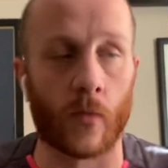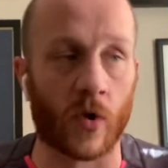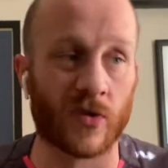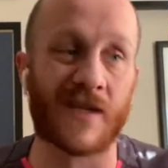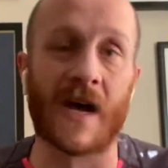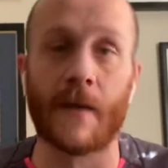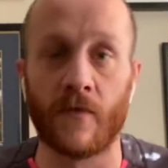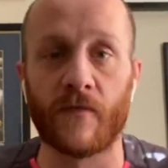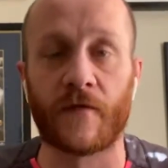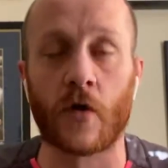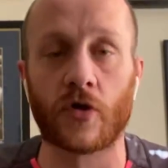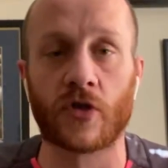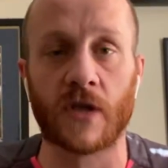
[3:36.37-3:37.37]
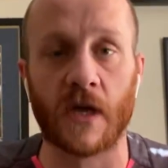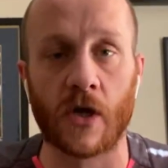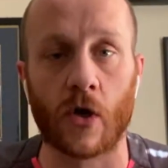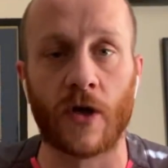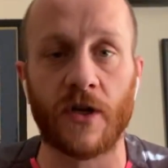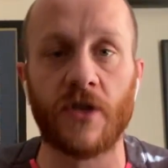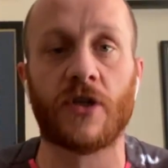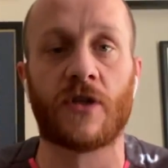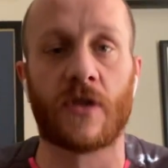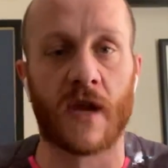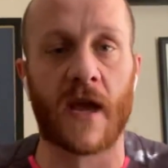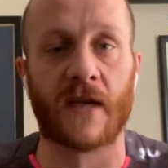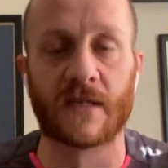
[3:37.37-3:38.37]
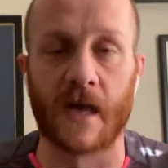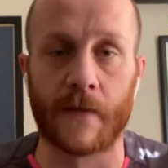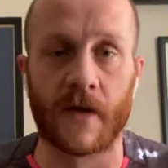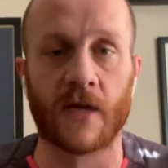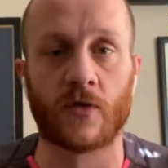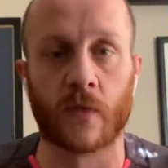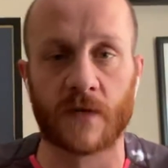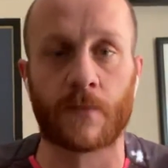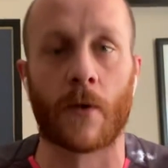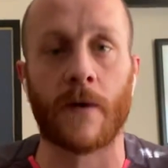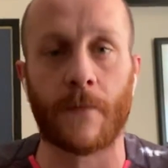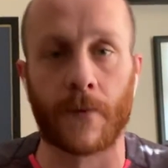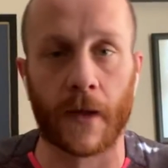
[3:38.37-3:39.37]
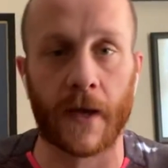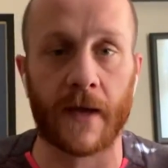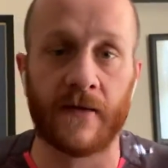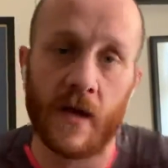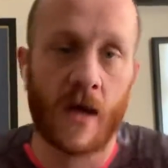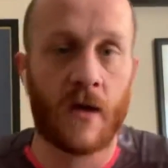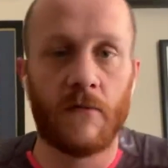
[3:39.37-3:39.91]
One time, unfortunately, he got injured. The next time against West Brom, he played.